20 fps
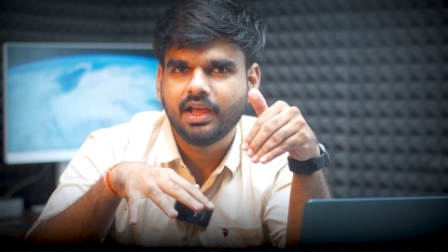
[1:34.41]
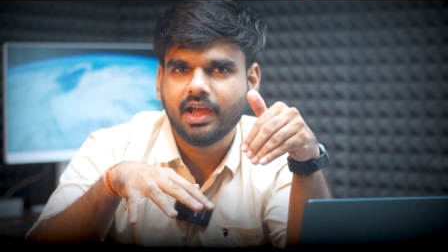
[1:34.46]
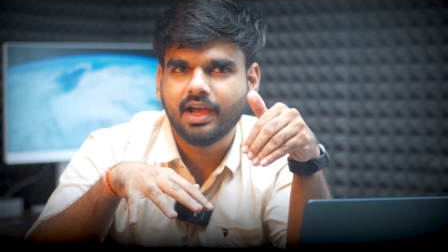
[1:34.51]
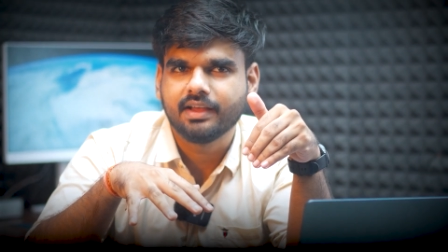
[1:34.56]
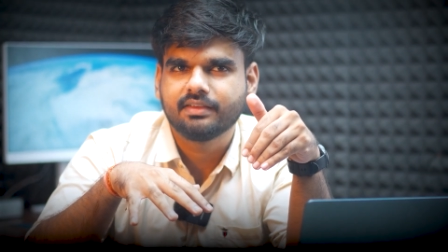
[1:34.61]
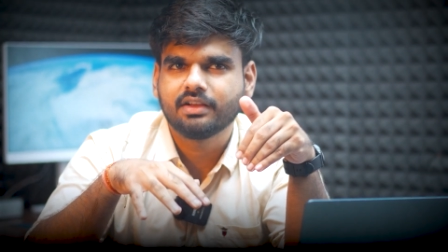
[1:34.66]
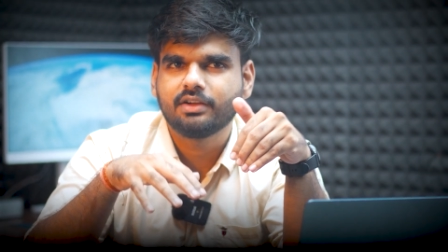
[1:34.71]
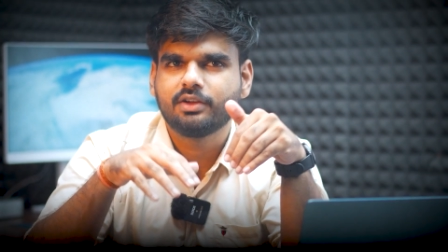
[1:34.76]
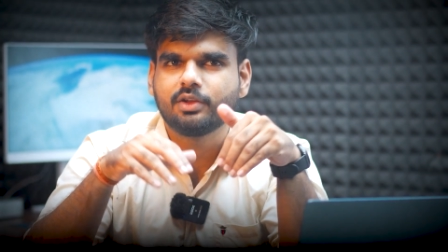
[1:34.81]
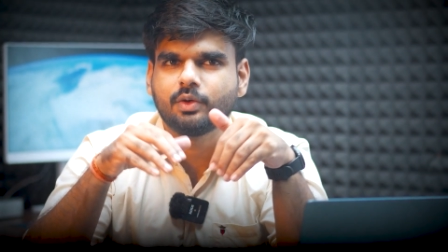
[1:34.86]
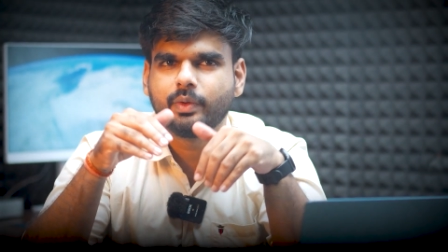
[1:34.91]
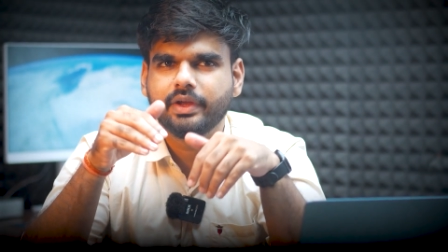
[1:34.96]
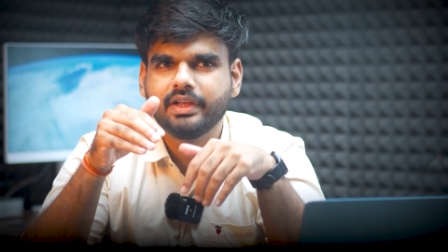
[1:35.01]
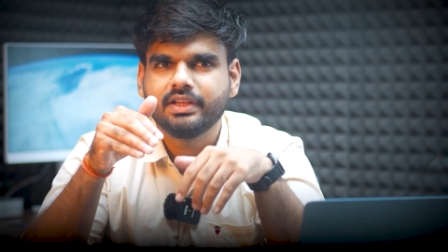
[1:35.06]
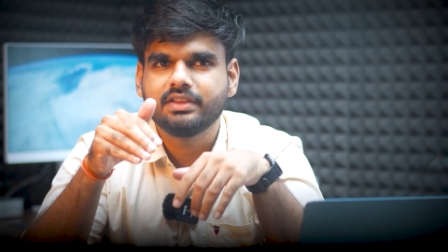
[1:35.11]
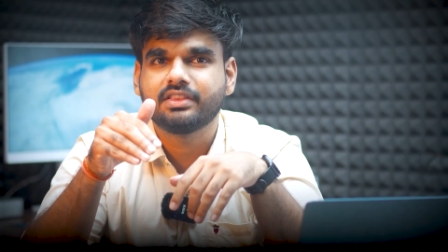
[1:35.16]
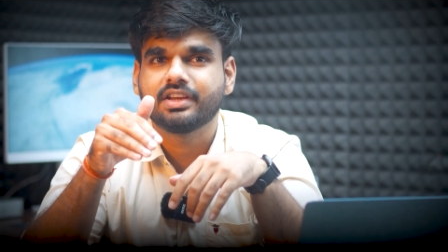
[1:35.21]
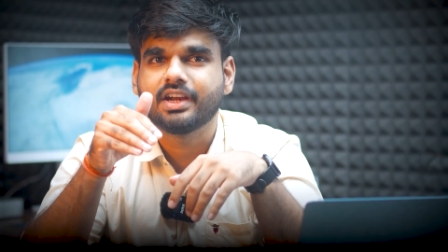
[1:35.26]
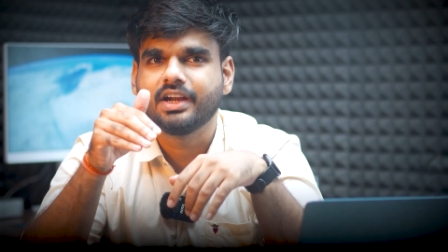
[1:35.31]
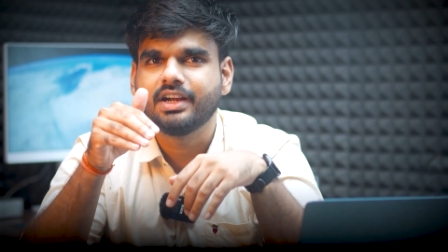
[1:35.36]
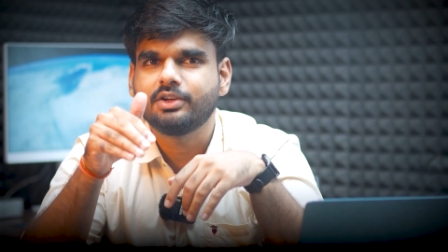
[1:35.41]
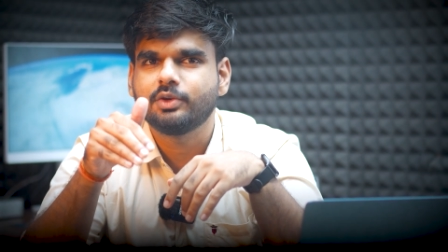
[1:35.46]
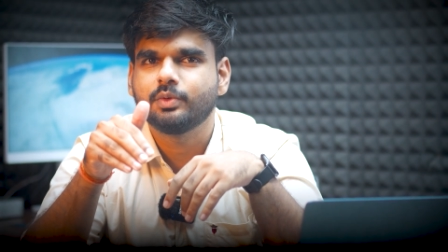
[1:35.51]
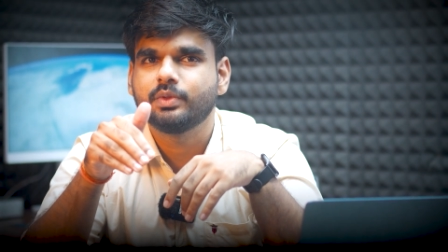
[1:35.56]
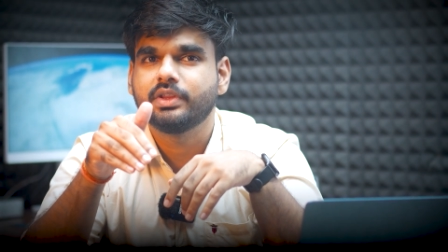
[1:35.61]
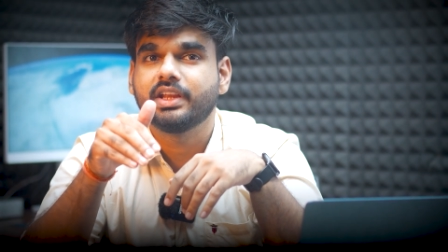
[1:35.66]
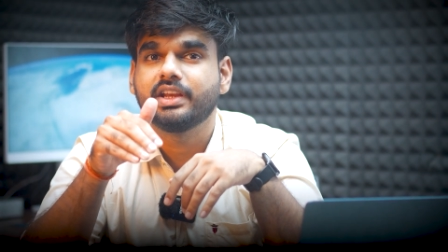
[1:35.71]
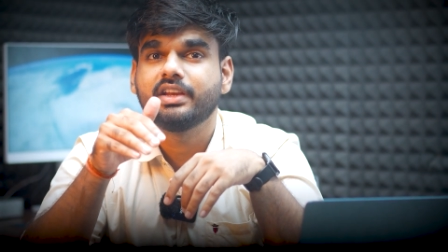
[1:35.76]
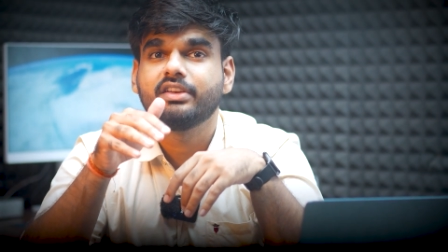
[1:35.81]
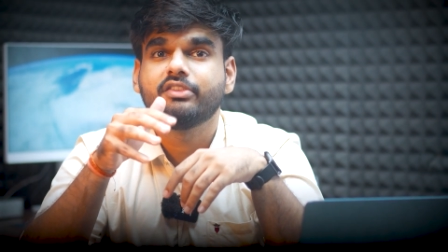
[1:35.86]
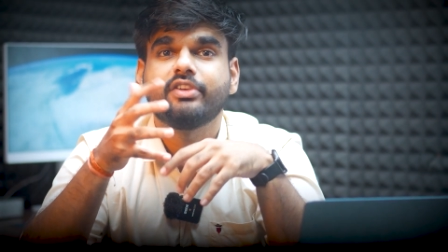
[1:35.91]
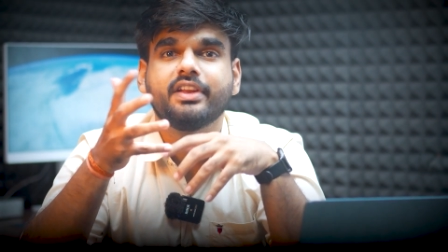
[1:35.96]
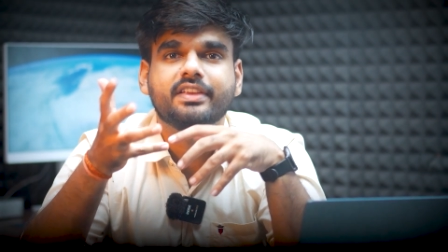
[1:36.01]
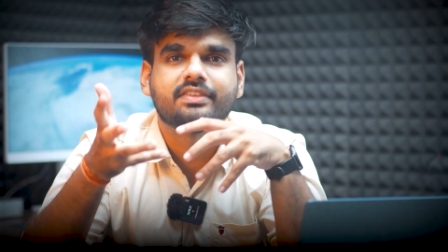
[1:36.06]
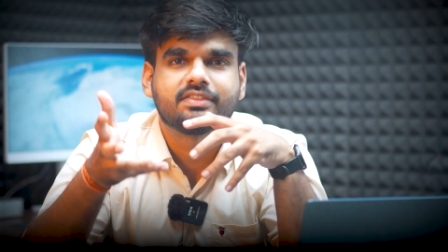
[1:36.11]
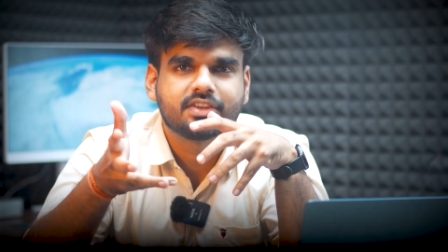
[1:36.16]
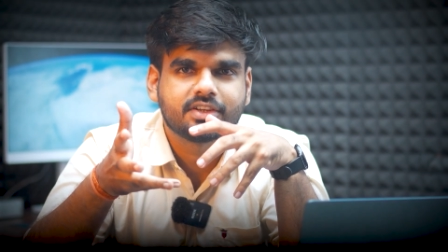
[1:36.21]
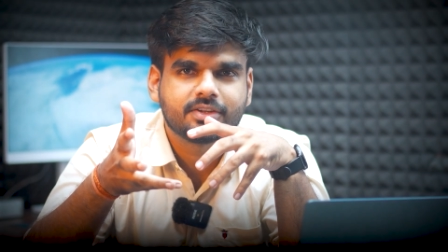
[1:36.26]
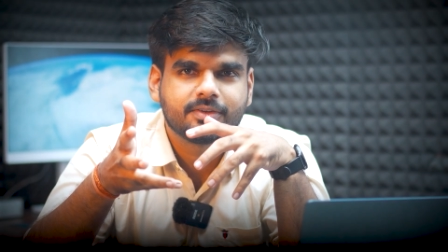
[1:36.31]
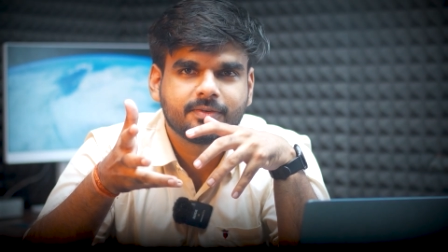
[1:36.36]
as a growing threat to their
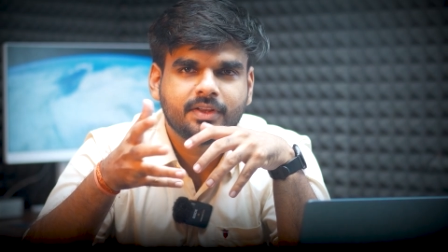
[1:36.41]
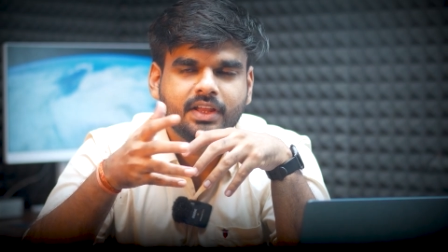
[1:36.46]
interest,